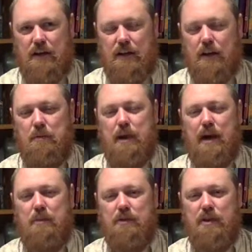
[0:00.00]
You know, the
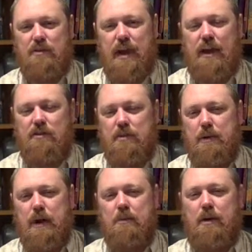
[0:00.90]
Bible says, "Cast your
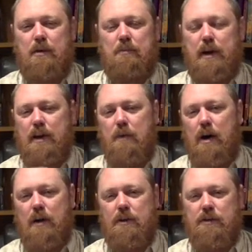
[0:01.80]
bread upon many
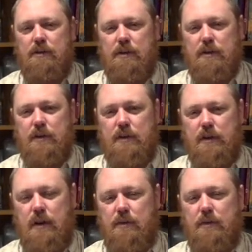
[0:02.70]
waters,
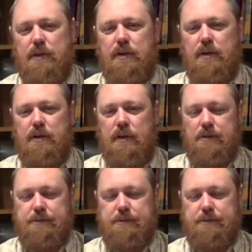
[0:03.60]
and it will return to